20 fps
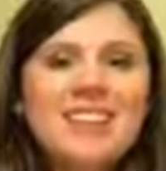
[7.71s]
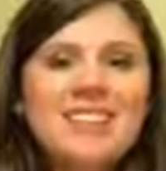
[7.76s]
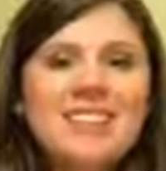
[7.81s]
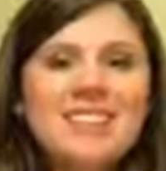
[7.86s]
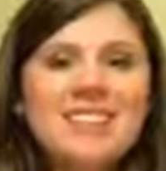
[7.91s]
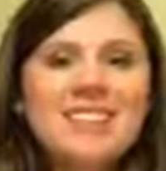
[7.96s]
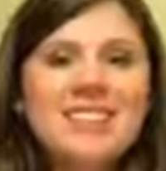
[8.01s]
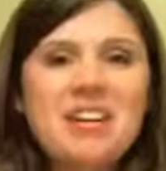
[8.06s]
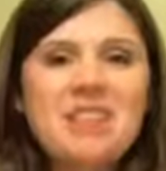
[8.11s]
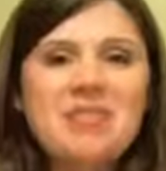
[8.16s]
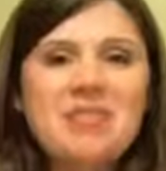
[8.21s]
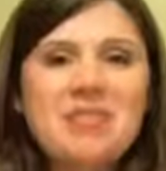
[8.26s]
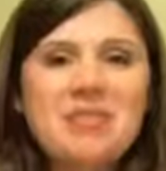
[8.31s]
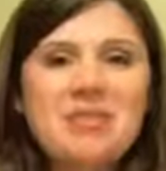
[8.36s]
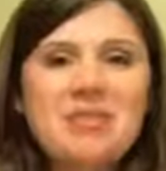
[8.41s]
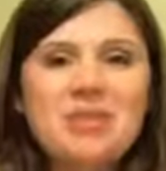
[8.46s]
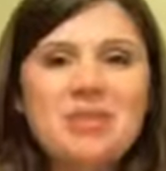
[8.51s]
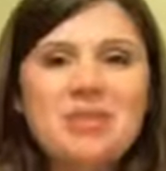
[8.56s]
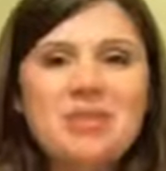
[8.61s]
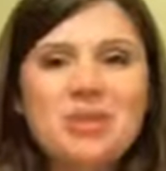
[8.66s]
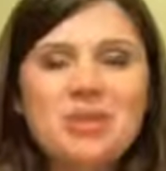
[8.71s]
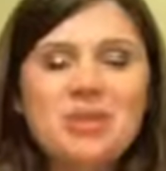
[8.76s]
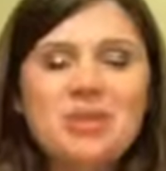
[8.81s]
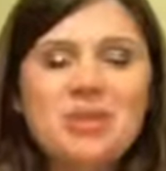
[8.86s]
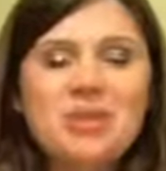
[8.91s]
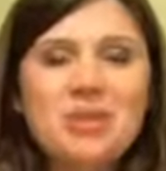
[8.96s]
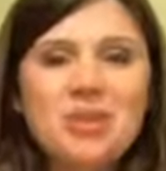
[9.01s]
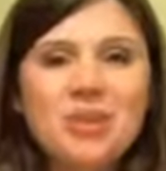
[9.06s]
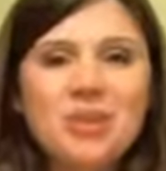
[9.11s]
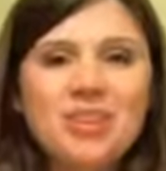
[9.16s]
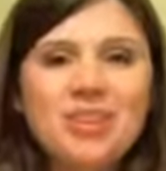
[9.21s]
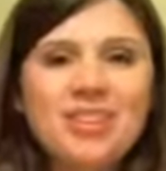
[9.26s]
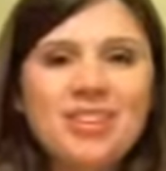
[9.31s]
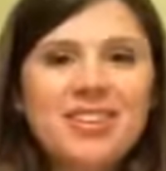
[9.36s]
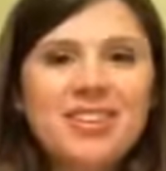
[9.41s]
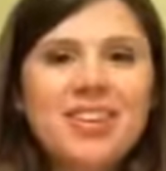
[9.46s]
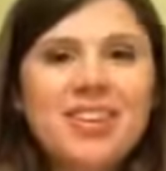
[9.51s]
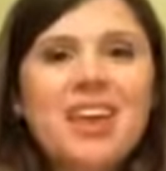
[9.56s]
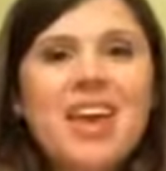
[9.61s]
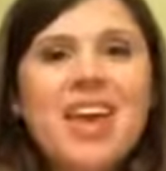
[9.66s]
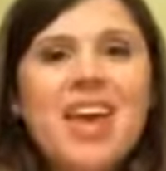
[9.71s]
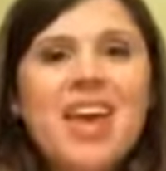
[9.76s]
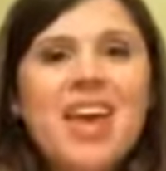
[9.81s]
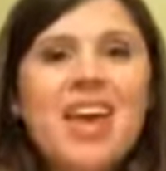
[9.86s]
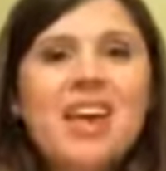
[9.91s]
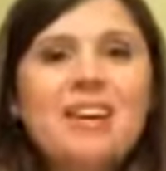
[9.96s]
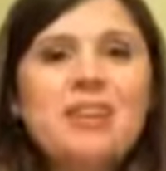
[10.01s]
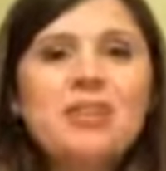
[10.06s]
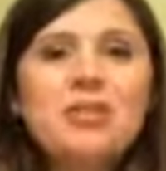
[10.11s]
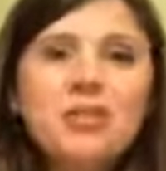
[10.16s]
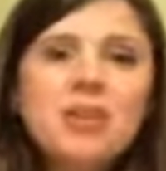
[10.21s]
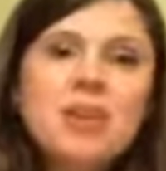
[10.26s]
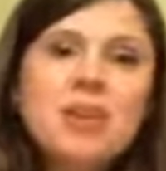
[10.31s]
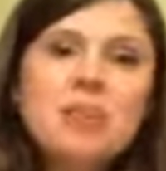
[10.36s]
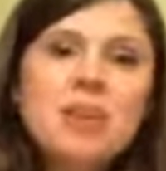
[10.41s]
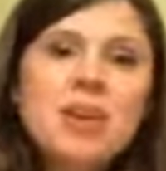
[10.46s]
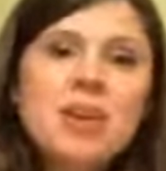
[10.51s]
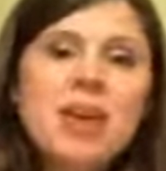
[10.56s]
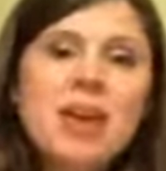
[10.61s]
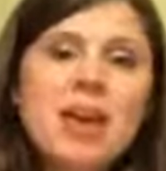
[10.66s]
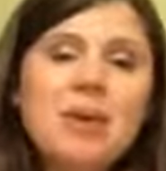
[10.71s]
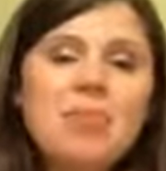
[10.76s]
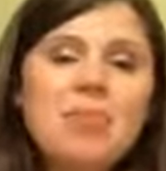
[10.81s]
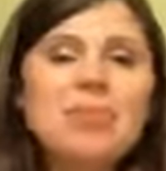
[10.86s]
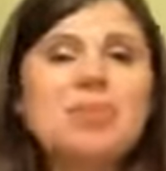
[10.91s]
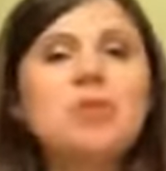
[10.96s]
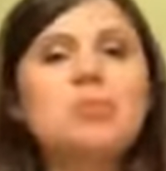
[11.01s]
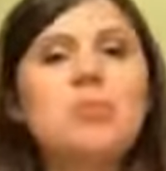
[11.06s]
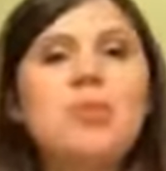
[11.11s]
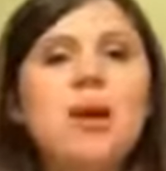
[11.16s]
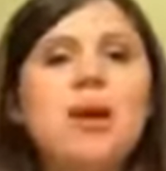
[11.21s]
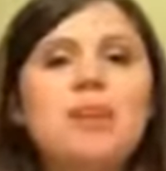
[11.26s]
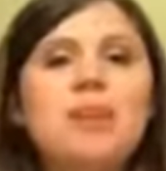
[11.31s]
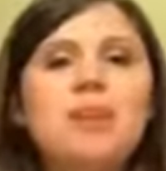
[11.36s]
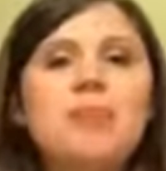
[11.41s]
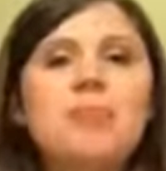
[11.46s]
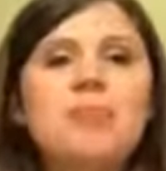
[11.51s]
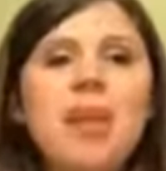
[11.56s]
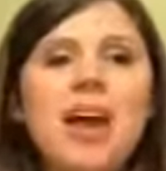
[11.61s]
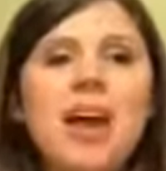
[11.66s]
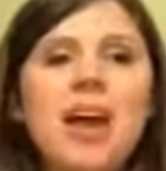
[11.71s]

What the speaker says: it's Stephanie from the Stolen Colon, and currently being 8 months pregnant,